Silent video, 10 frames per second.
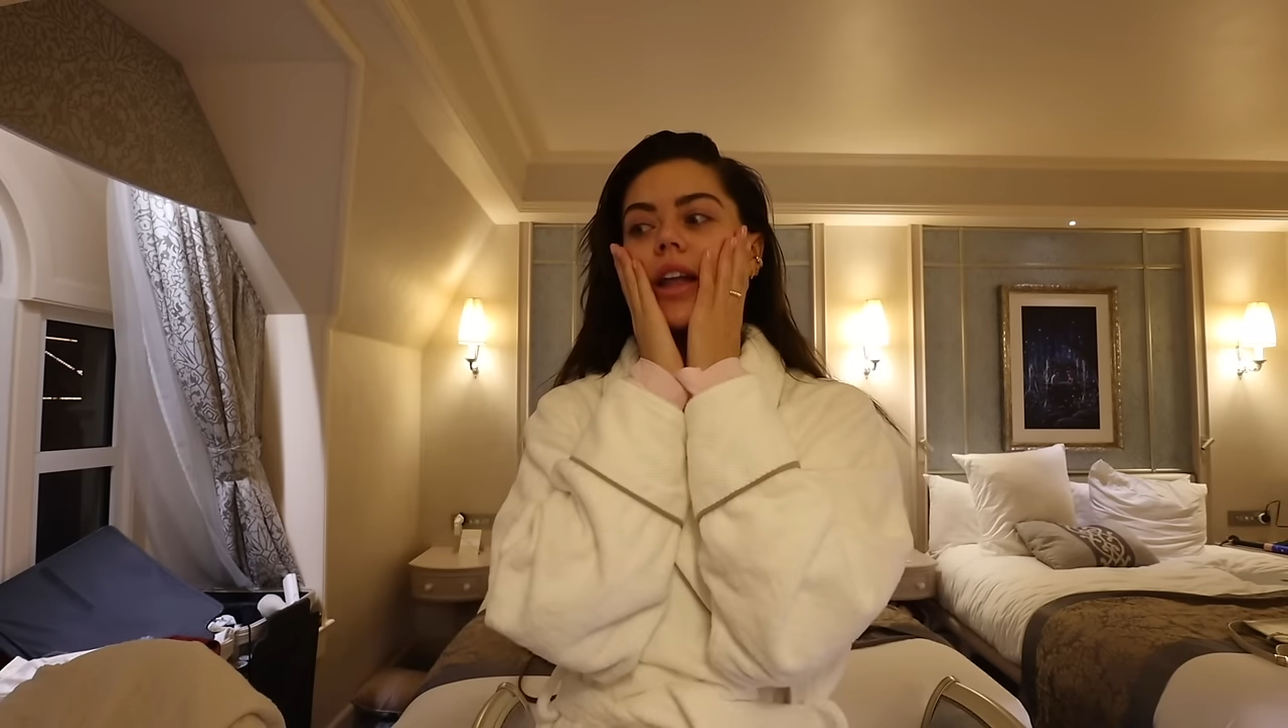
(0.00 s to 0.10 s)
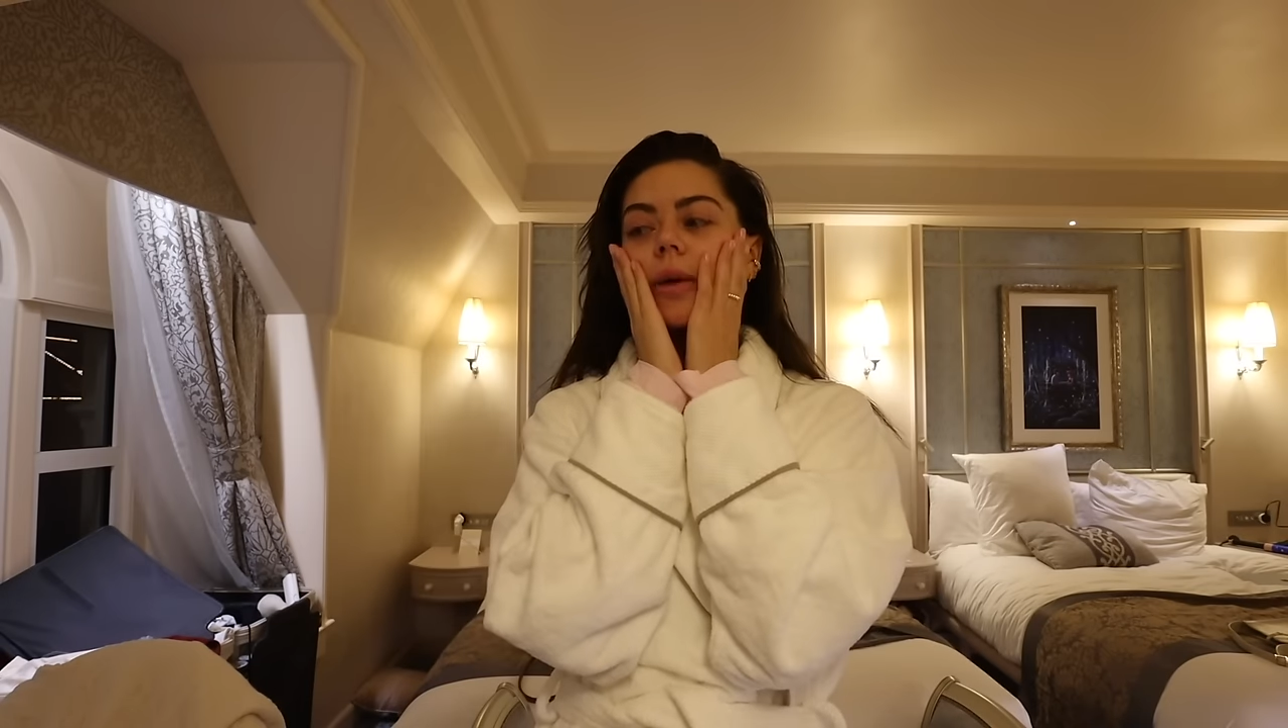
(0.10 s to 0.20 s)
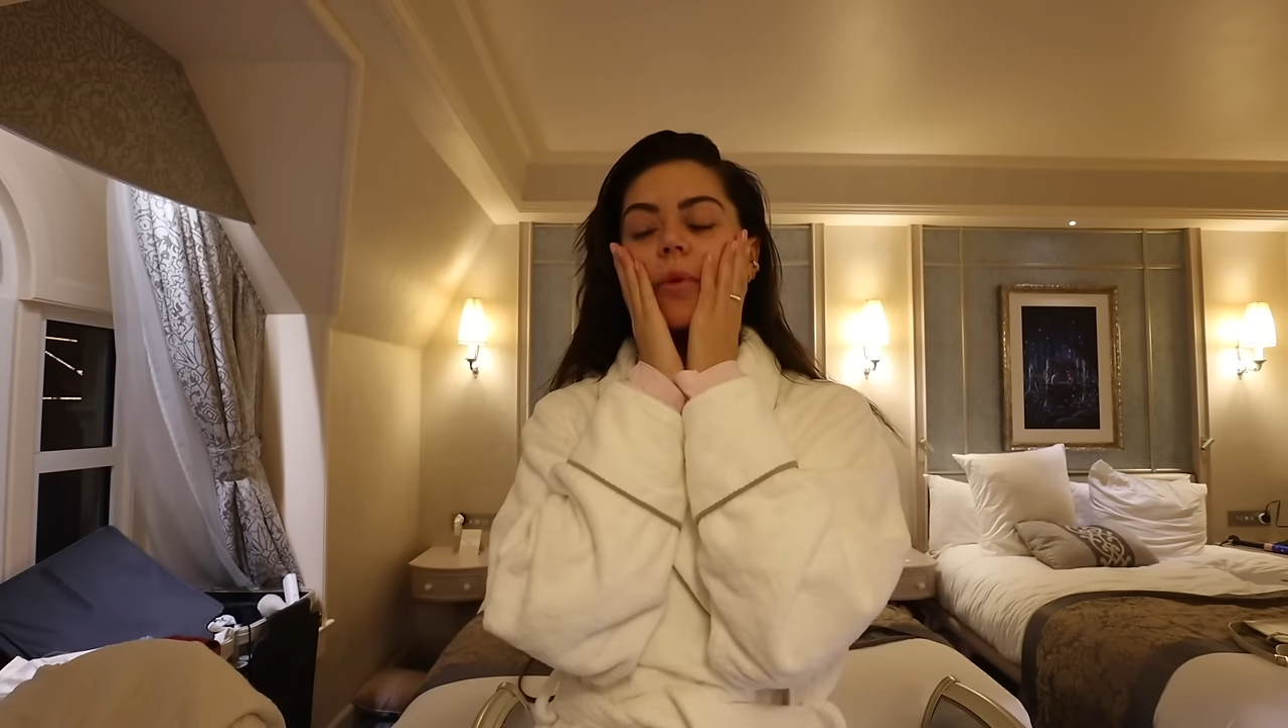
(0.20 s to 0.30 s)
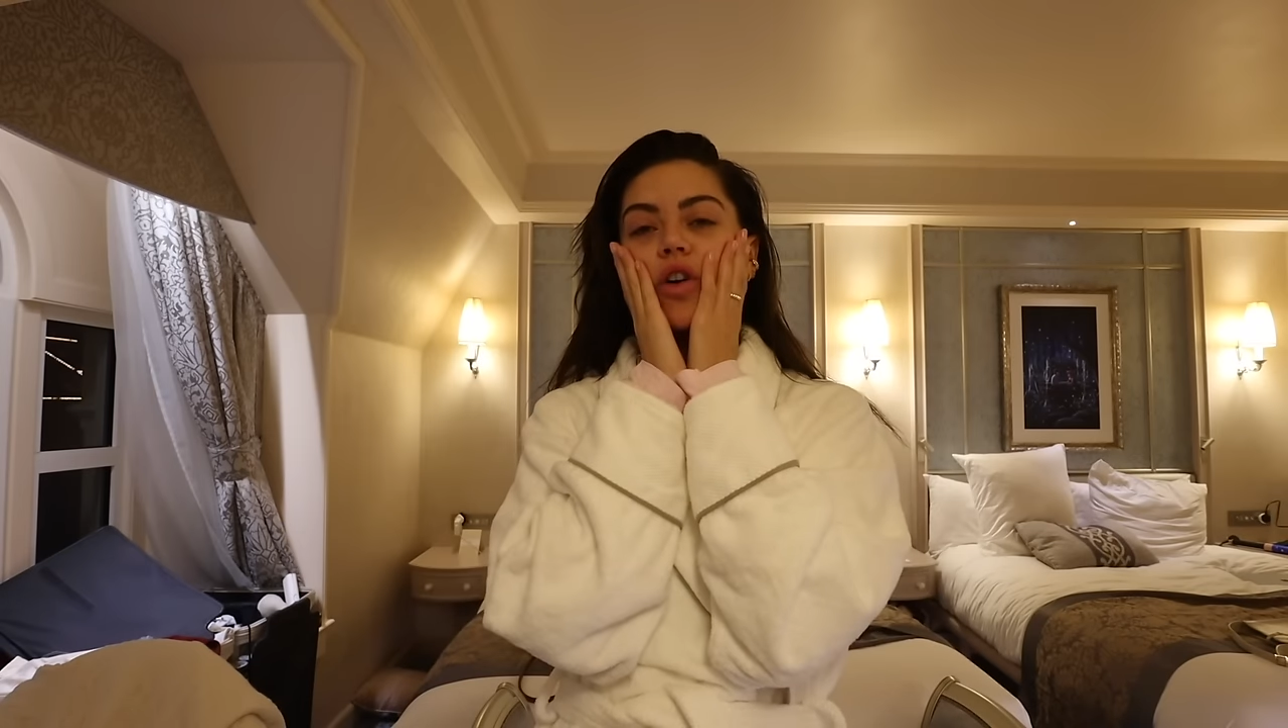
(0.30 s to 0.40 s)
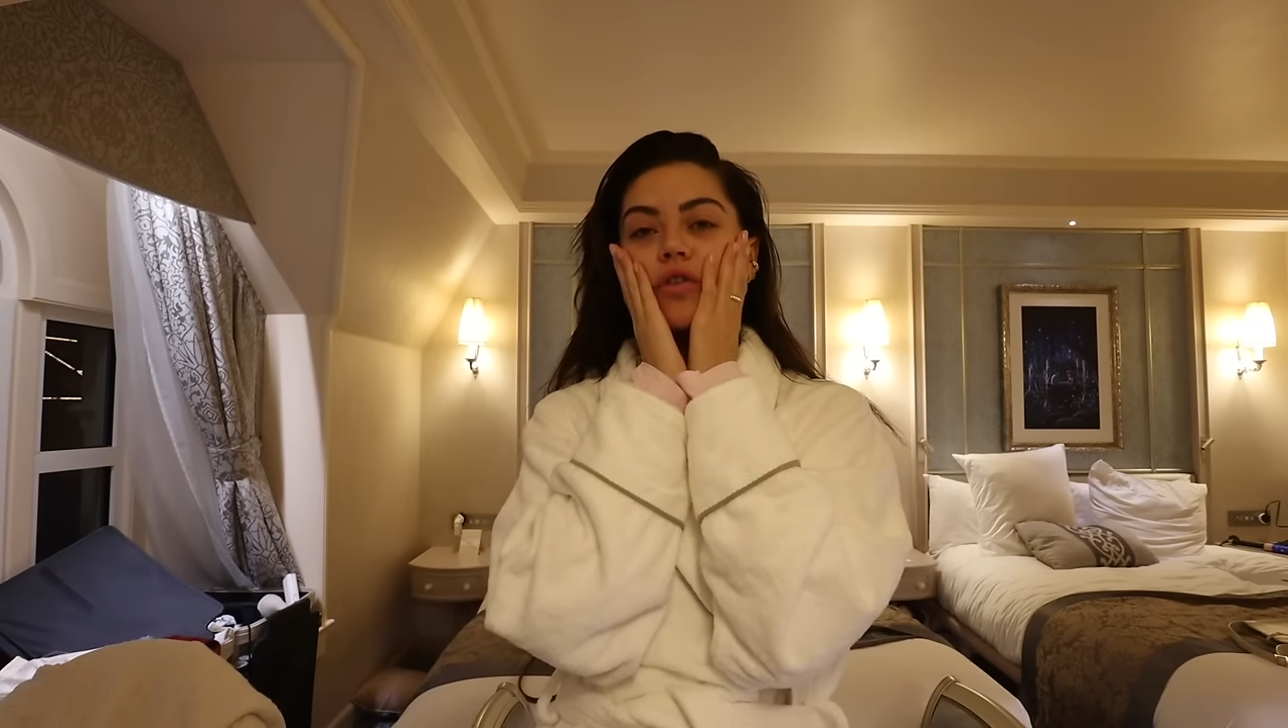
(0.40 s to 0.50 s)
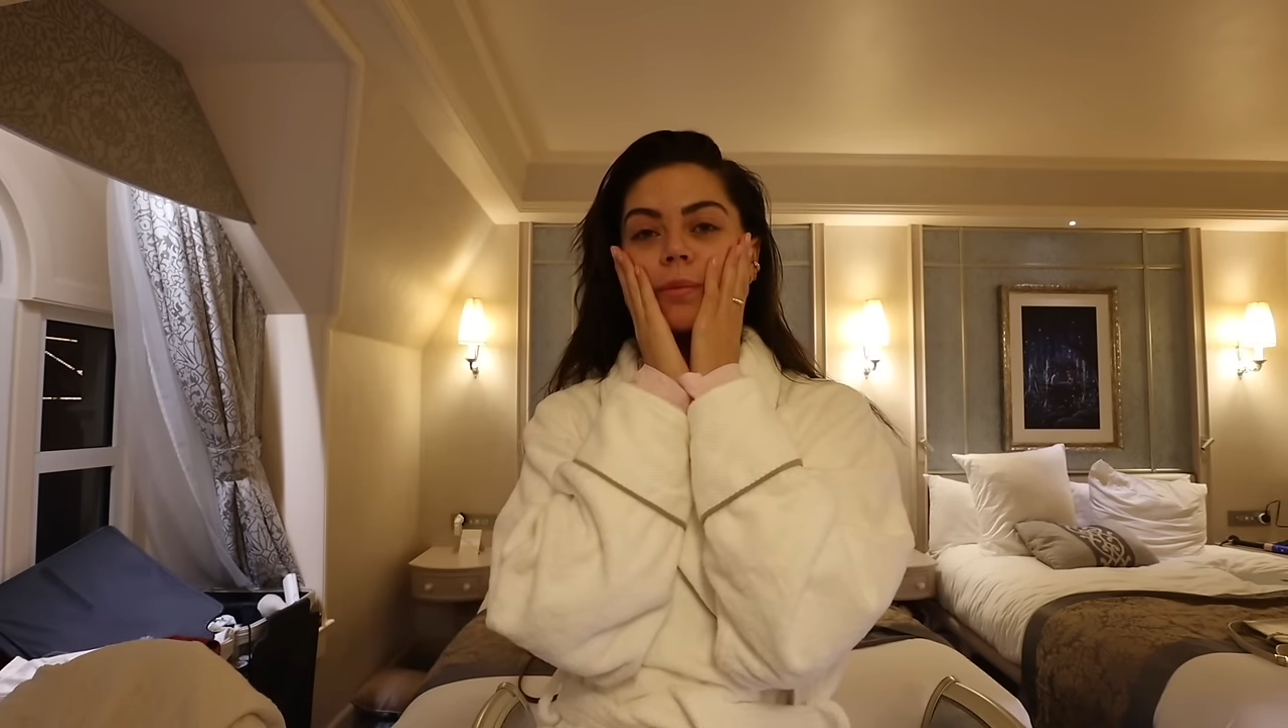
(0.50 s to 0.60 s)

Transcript: like I'm off